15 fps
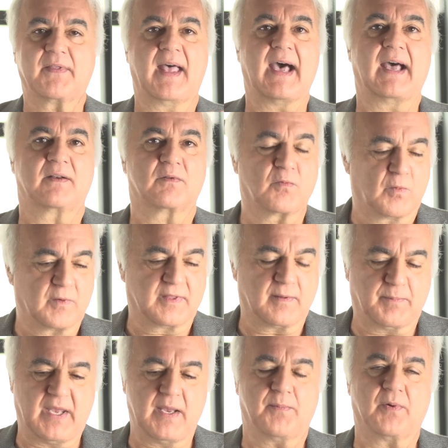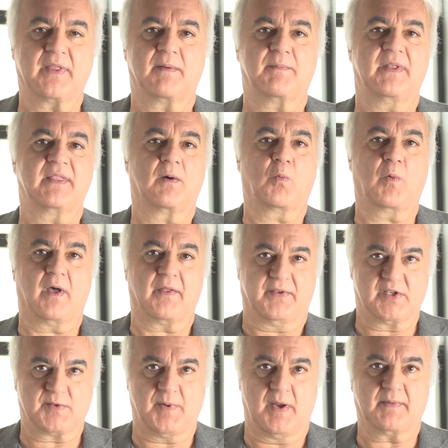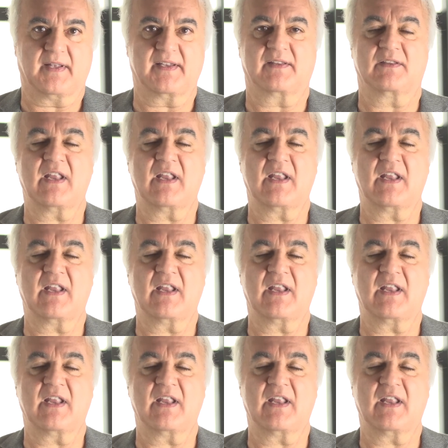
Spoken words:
that, the people that have been the wealthiest people